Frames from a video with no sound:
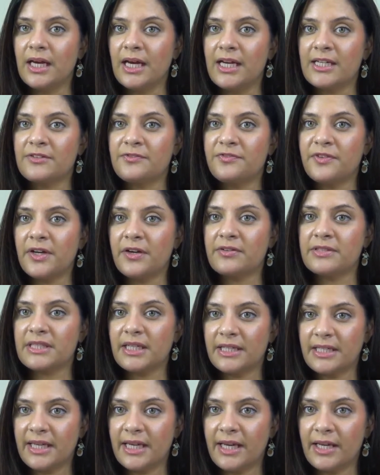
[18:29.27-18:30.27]
as fair
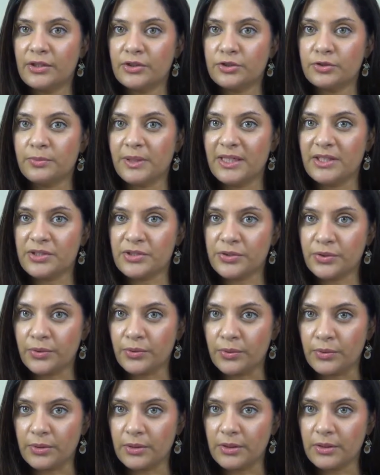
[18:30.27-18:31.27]
as I can to my
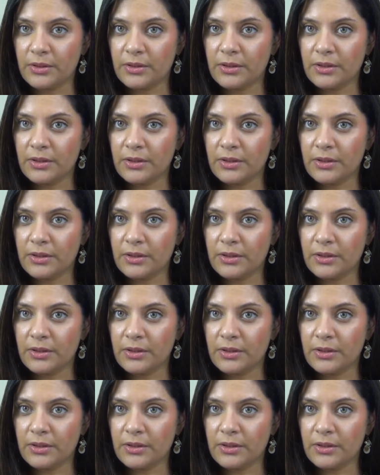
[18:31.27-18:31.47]
soul,